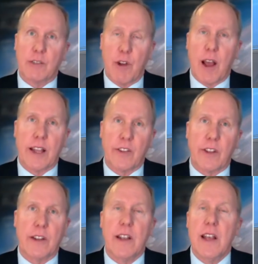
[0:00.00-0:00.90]
of rockets,
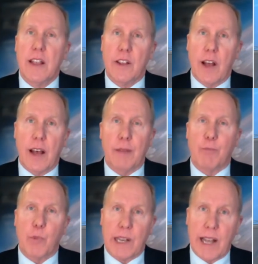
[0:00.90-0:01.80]
and
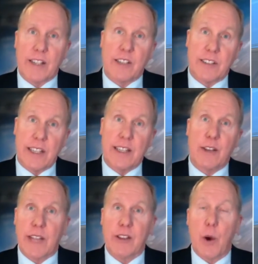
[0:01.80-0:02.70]
we'd like to see those
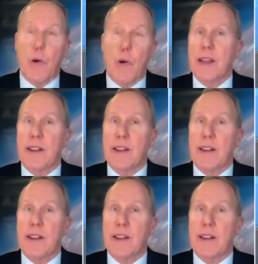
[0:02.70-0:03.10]
get going in the